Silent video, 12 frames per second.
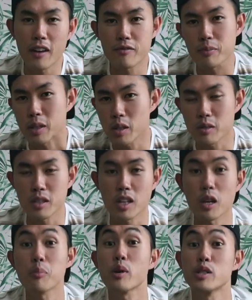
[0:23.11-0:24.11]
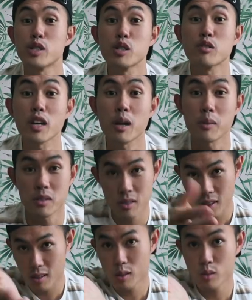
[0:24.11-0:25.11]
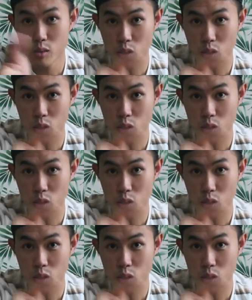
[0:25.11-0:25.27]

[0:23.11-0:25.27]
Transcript: I've been using a lot of point and shoot cameras like this